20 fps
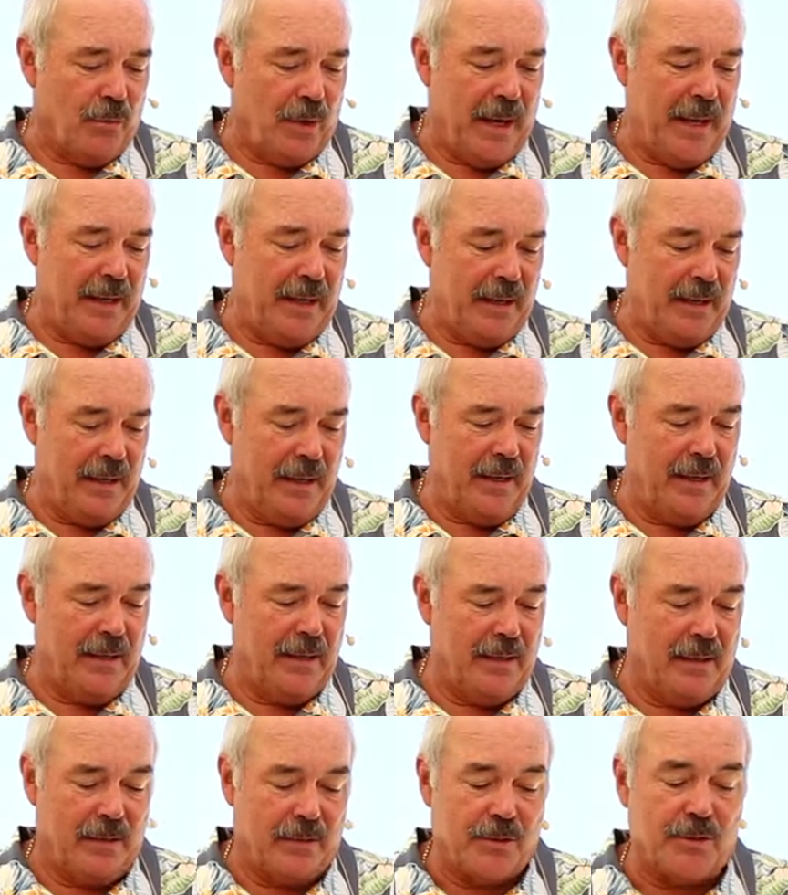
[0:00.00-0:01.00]
Why did
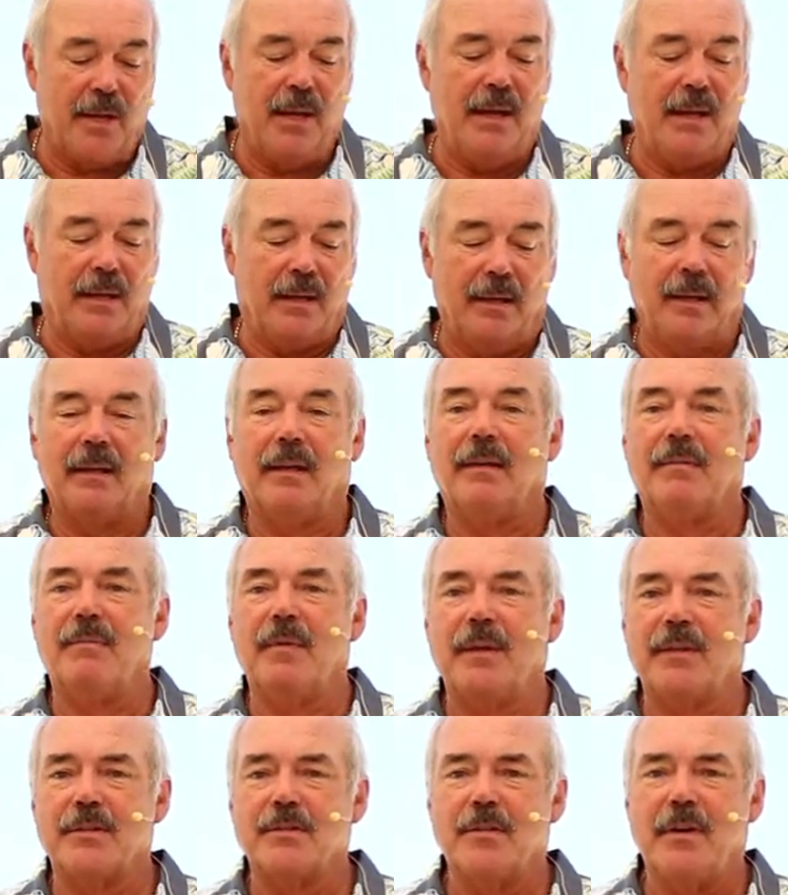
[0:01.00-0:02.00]
he uh, say, Give
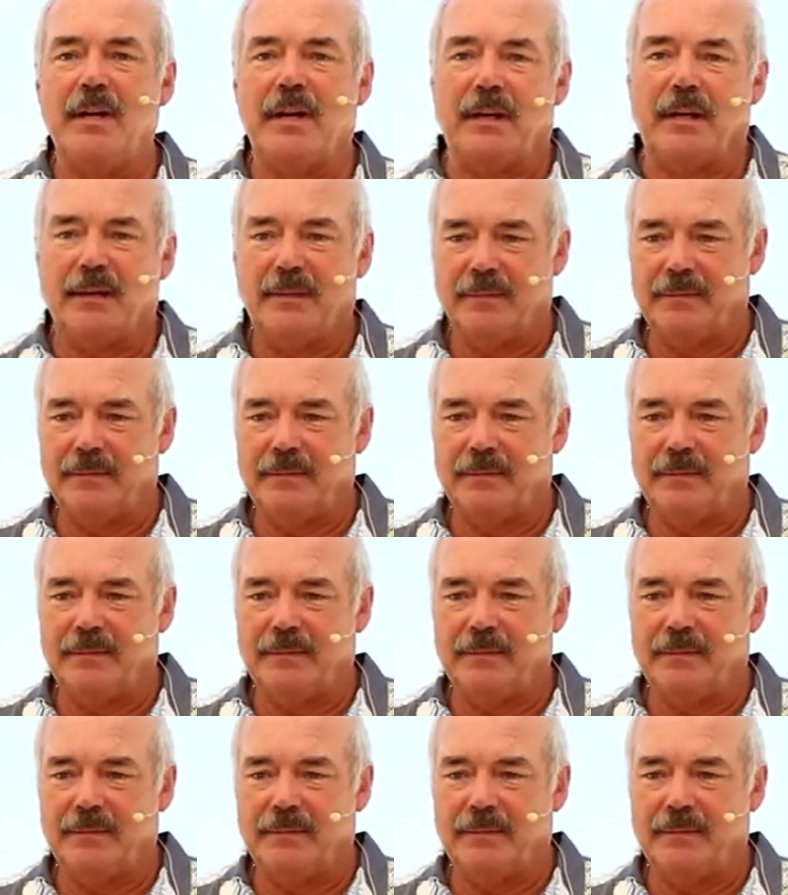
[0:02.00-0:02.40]
me a drink?